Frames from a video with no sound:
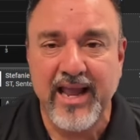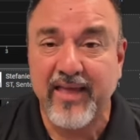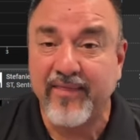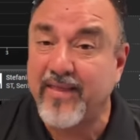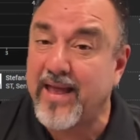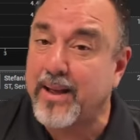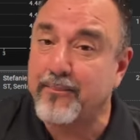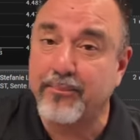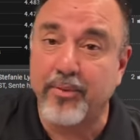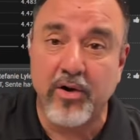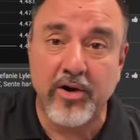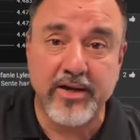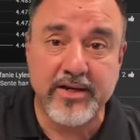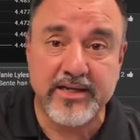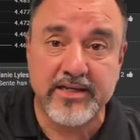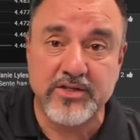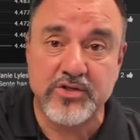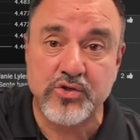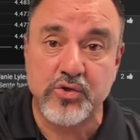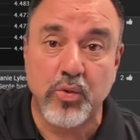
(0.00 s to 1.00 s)
and that bond
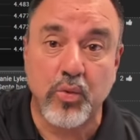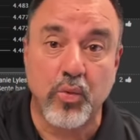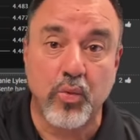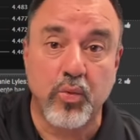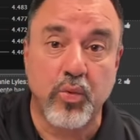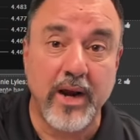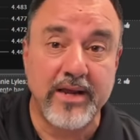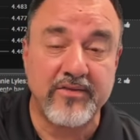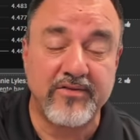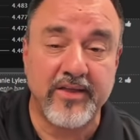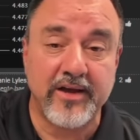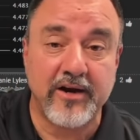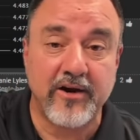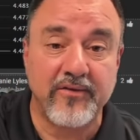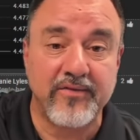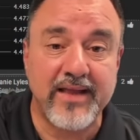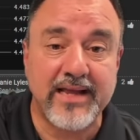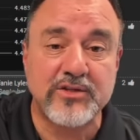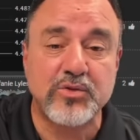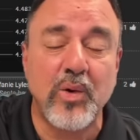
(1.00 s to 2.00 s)
is right there,
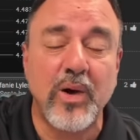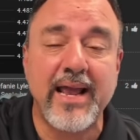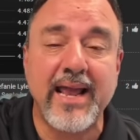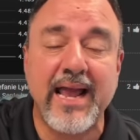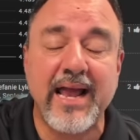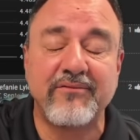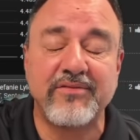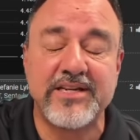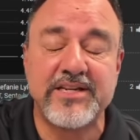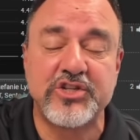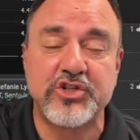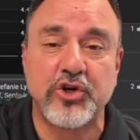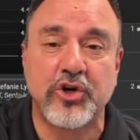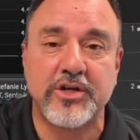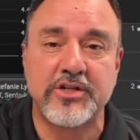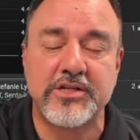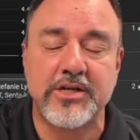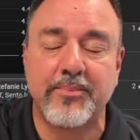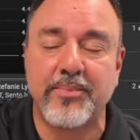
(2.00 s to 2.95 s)
and that's why I have these charts